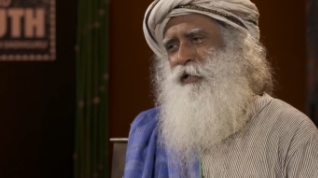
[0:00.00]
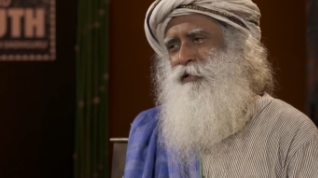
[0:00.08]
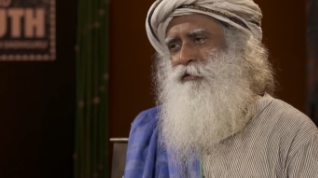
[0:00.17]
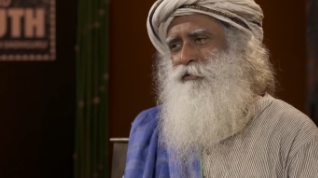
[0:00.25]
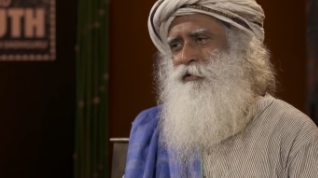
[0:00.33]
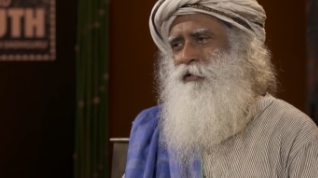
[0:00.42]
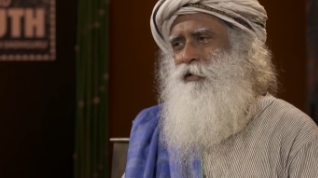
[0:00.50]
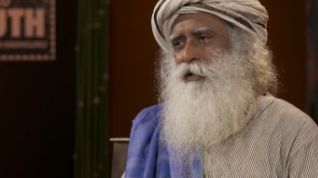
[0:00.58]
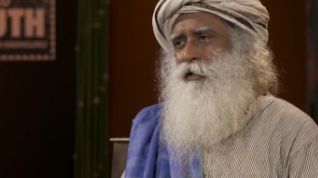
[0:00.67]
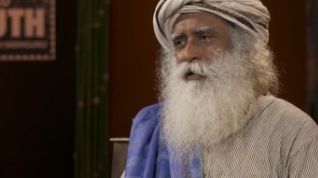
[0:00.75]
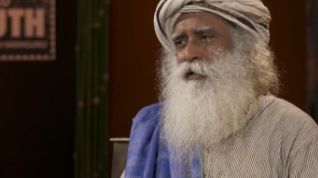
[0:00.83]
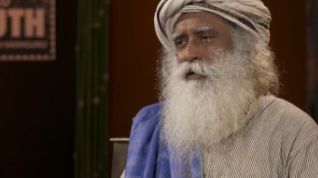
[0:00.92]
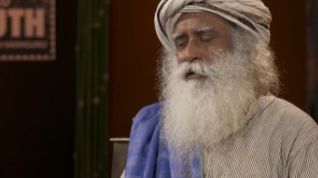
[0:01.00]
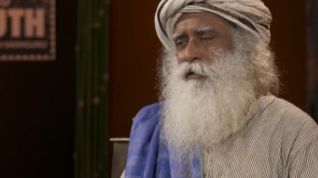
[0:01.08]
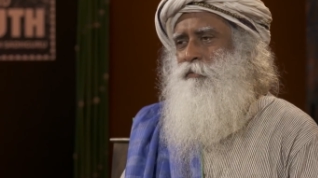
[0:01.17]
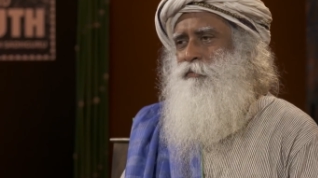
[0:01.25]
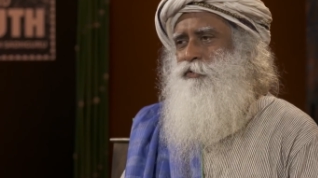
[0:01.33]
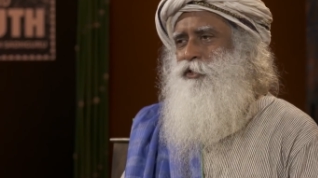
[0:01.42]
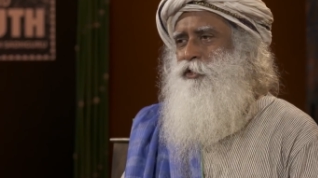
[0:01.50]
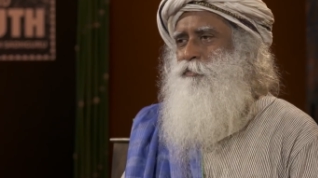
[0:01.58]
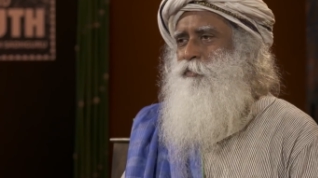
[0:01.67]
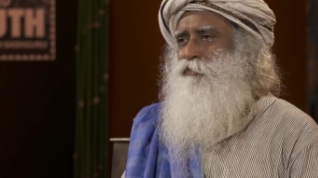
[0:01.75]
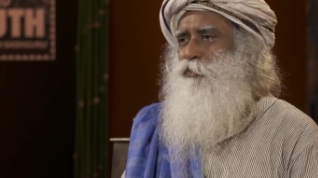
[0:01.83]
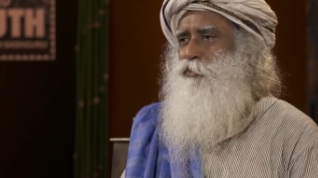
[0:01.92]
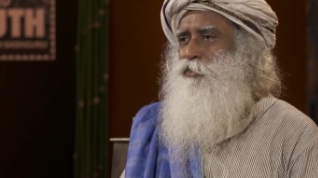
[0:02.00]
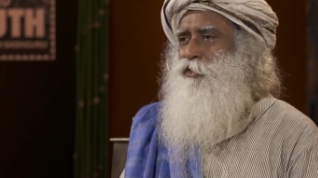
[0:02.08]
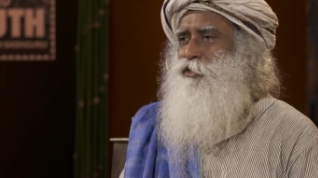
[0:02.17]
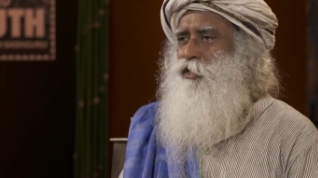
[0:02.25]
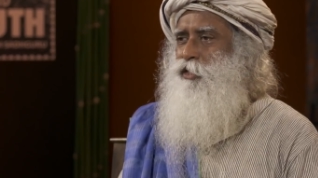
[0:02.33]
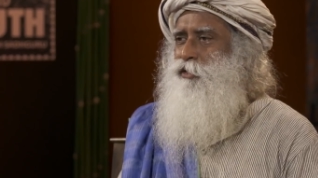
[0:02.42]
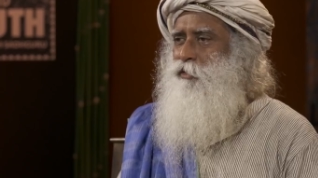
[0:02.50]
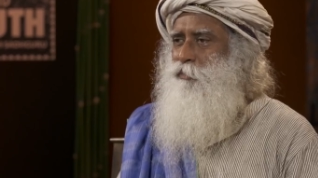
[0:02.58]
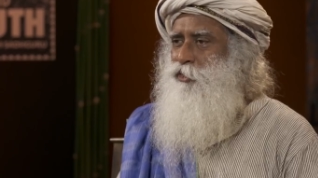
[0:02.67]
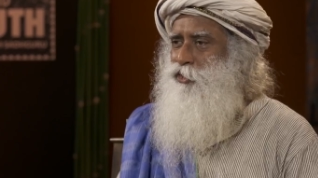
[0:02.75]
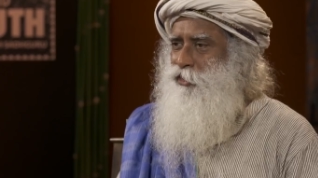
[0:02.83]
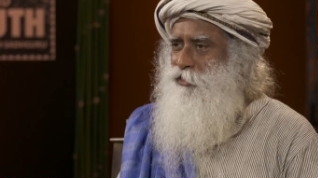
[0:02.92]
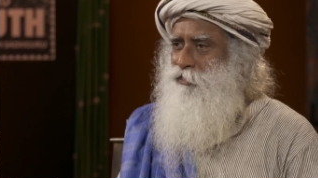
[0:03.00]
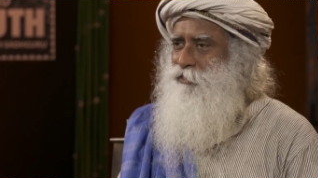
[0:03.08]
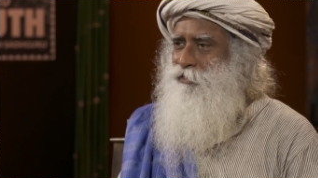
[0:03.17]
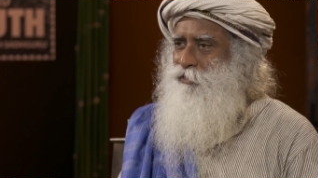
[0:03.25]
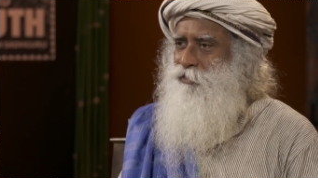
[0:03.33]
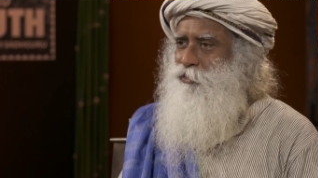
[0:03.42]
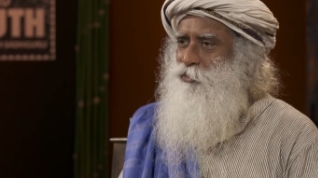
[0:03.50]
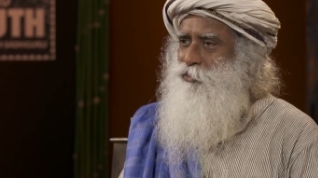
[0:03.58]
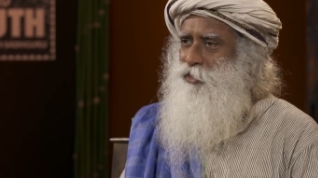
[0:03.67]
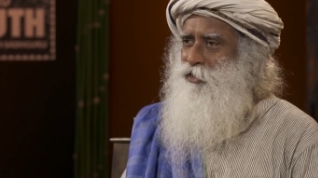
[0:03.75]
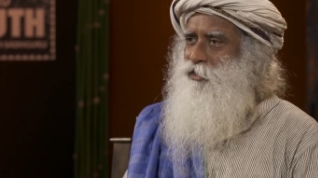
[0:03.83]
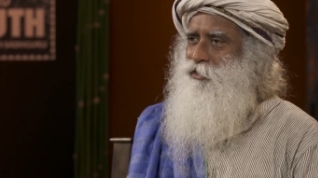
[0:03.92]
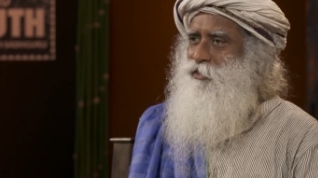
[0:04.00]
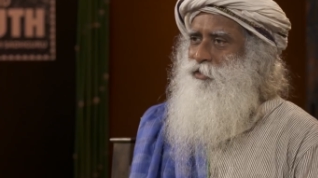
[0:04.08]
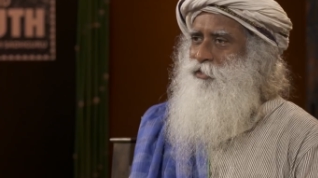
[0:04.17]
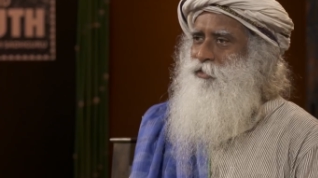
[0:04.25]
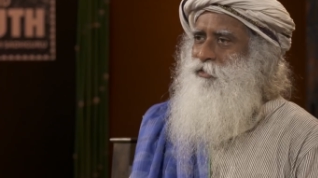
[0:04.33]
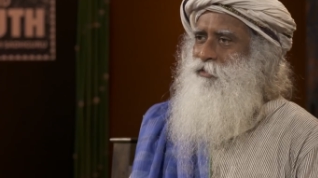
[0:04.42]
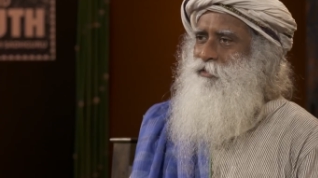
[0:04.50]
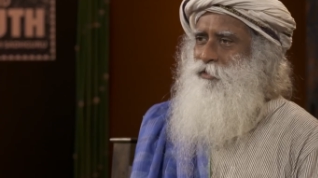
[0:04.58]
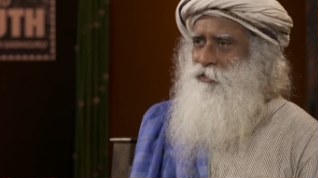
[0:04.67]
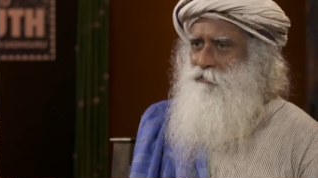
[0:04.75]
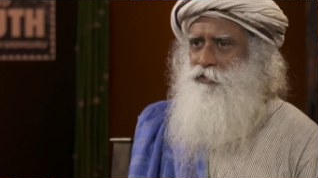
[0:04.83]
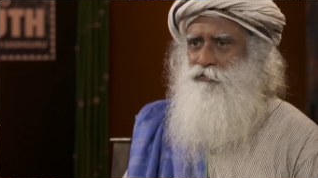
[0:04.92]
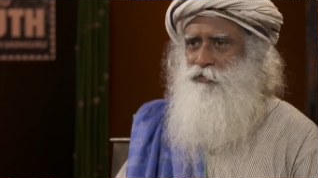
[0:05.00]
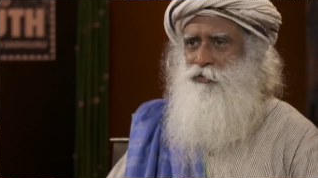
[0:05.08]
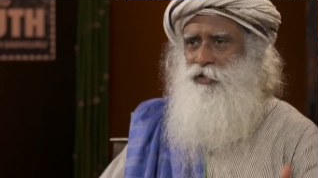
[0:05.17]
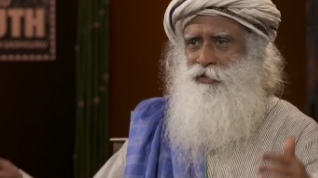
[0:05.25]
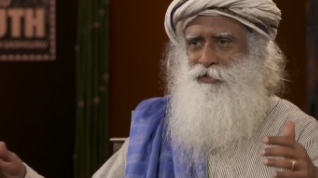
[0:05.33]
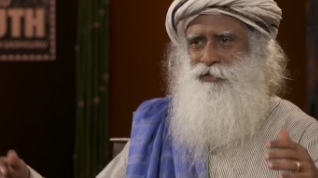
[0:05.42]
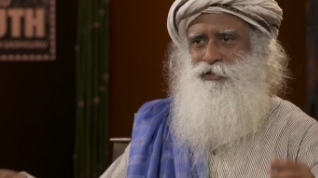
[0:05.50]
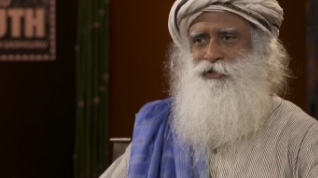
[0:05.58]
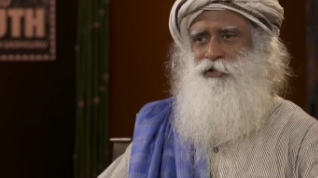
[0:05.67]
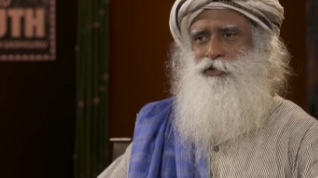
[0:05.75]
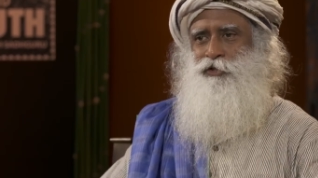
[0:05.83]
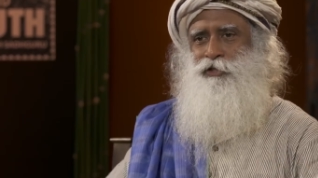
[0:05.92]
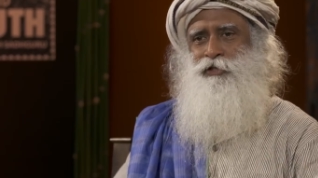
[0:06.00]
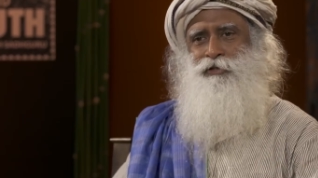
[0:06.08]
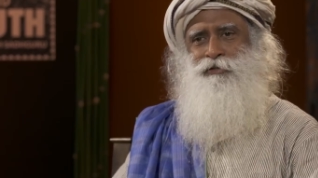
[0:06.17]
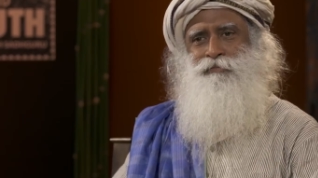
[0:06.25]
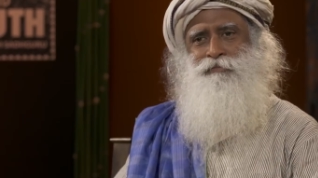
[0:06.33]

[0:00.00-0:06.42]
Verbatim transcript: manual just before you discard the machine. You read it in the first few days, isn't it?